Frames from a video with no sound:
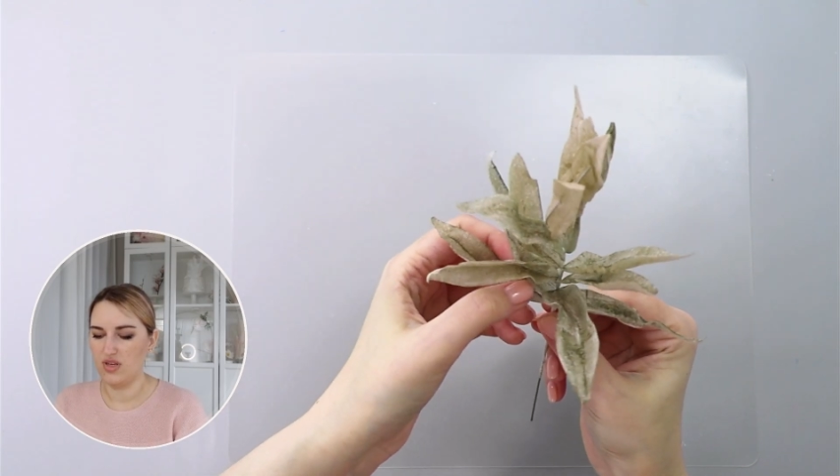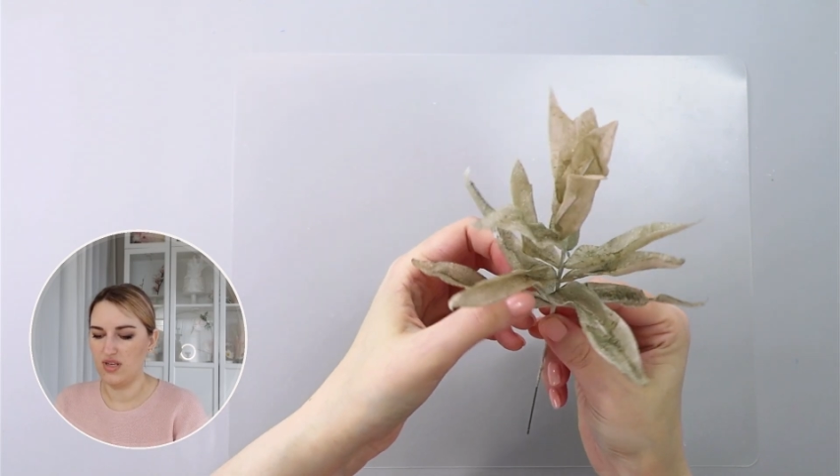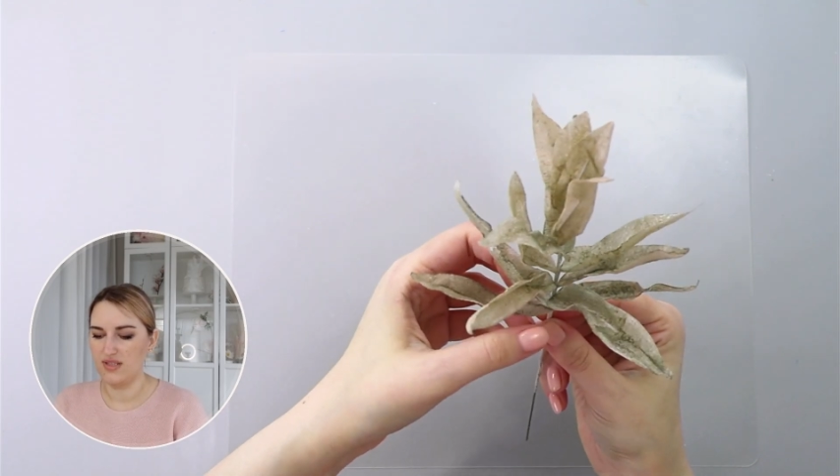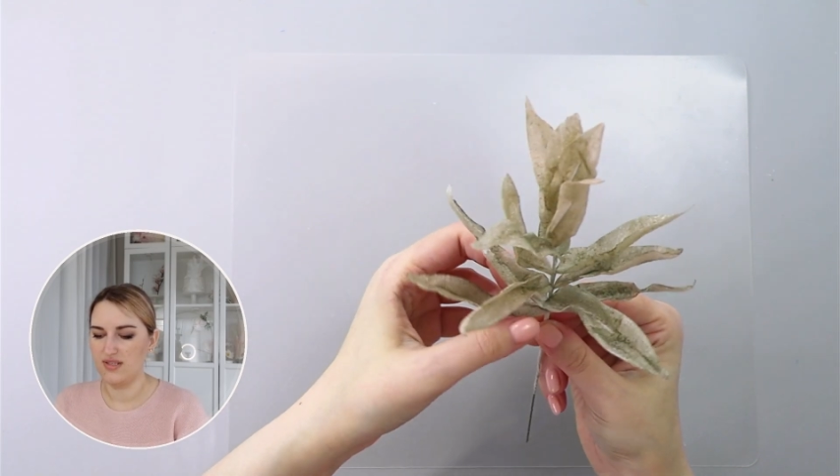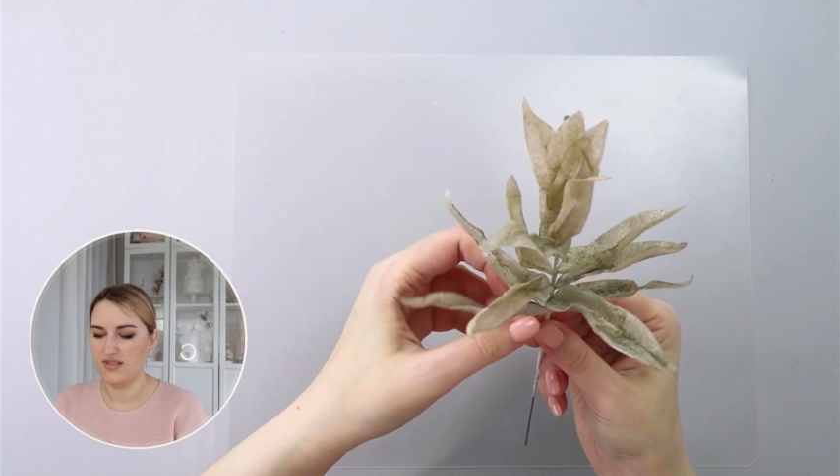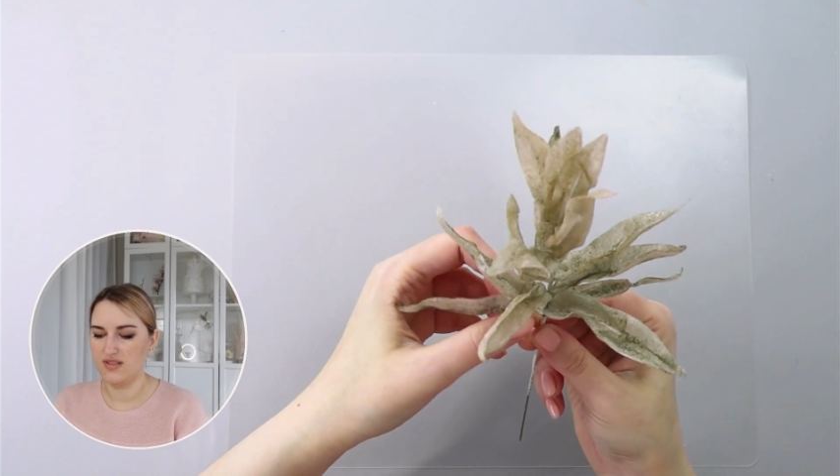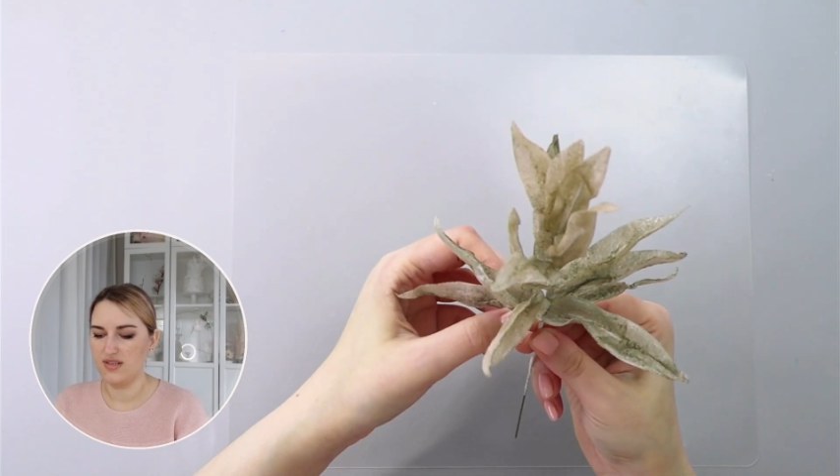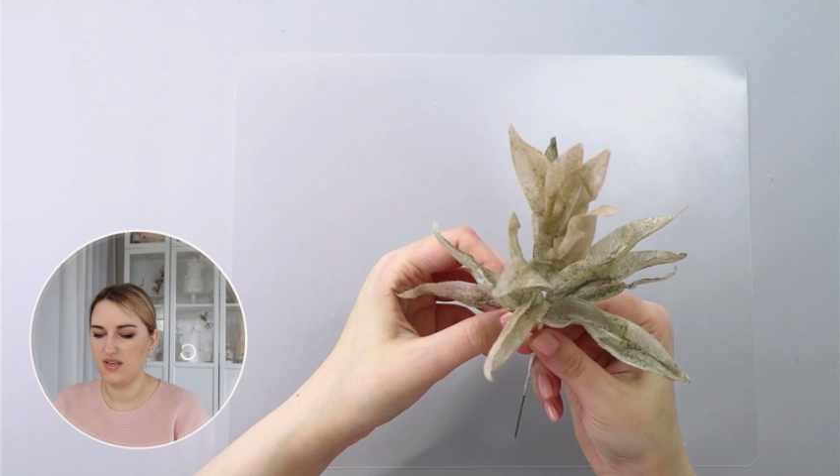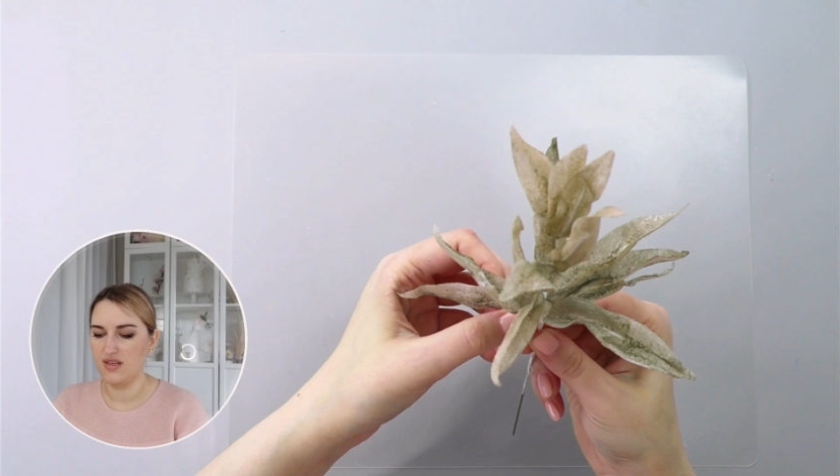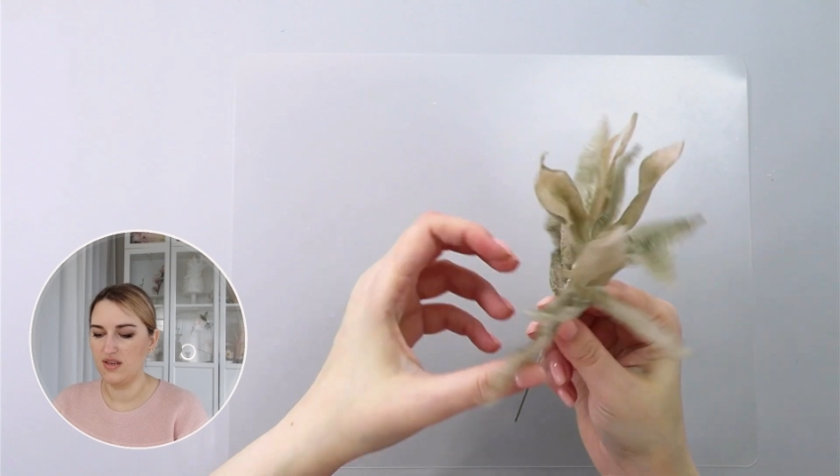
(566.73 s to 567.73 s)
and
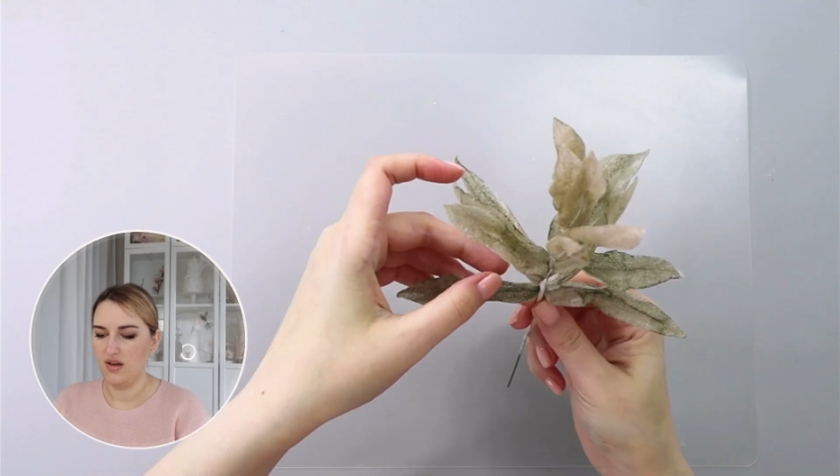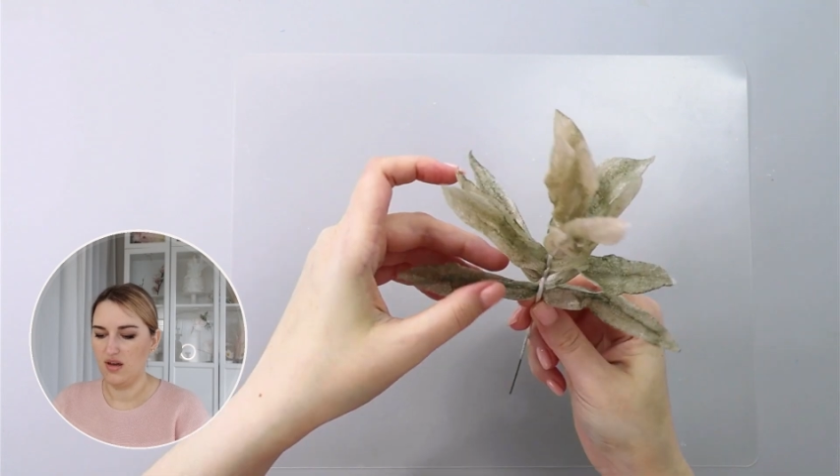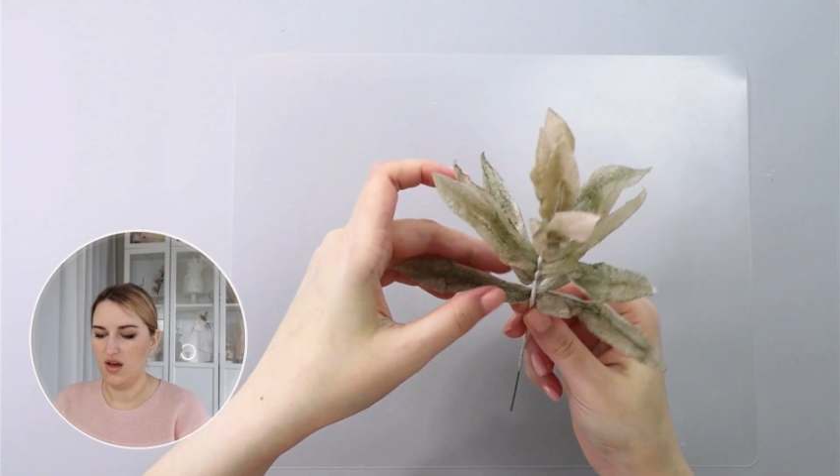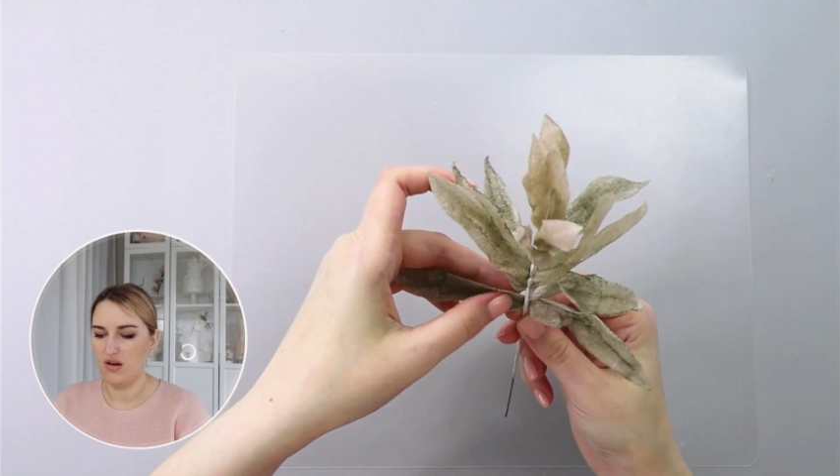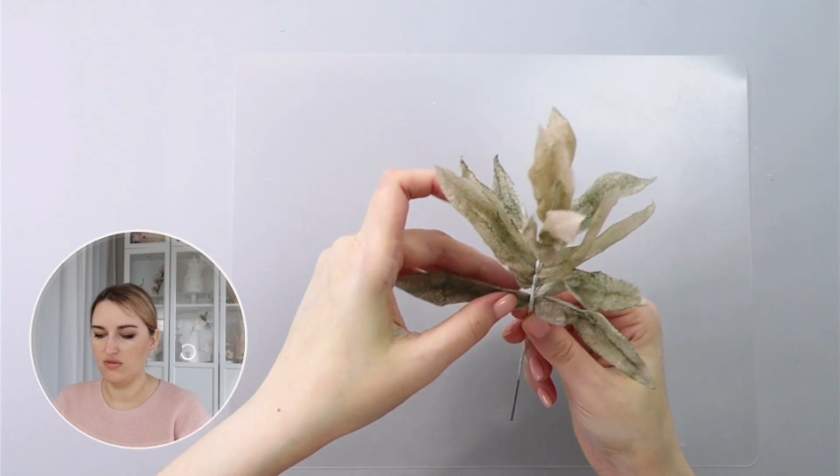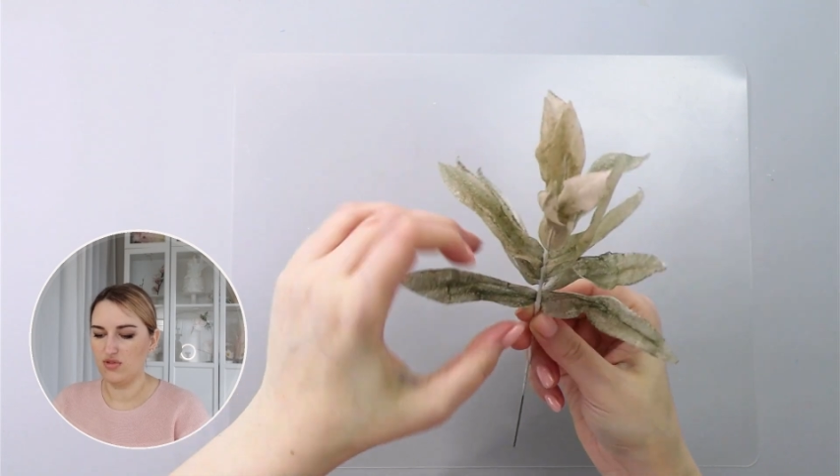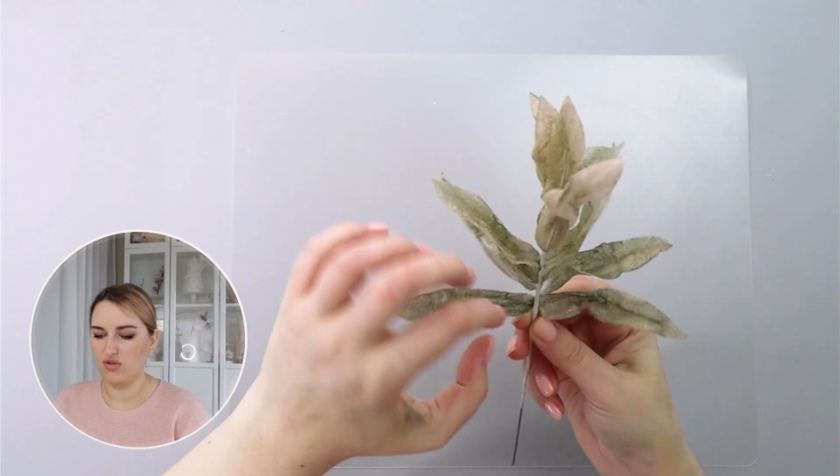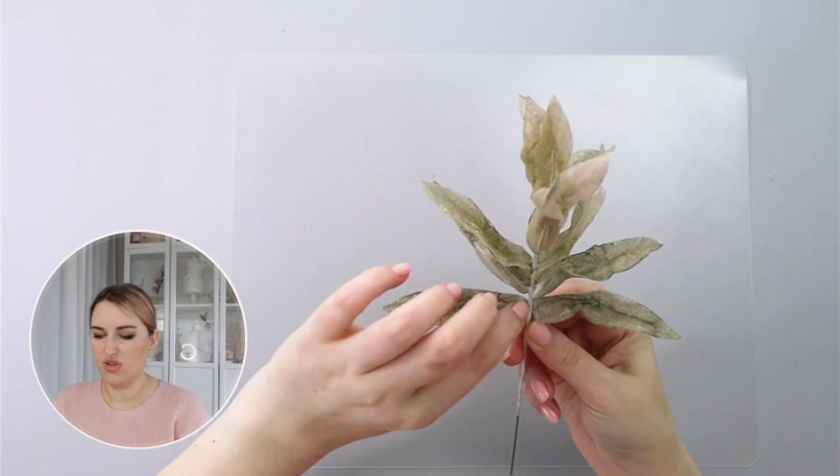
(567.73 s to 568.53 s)
see how do